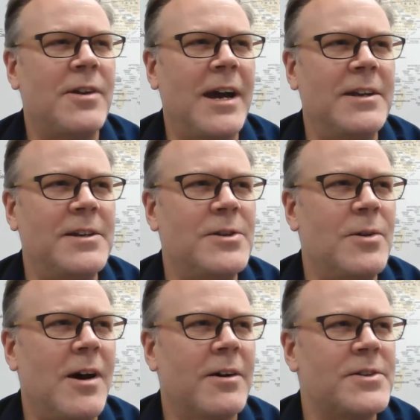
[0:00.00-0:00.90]
$92,
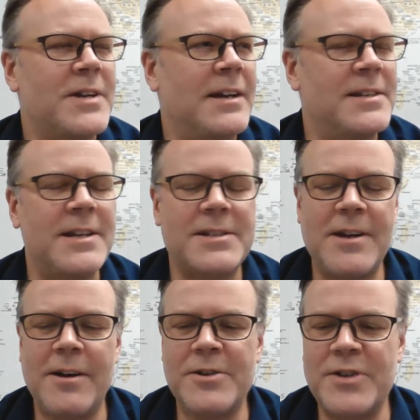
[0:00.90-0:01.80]

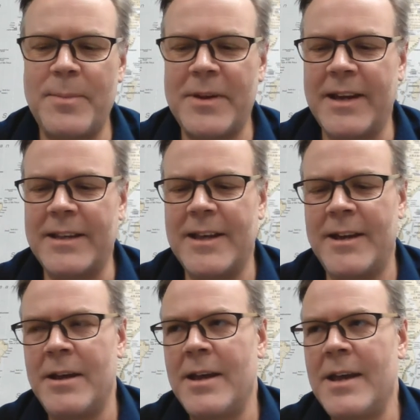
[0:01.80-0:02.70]
$96, something like that.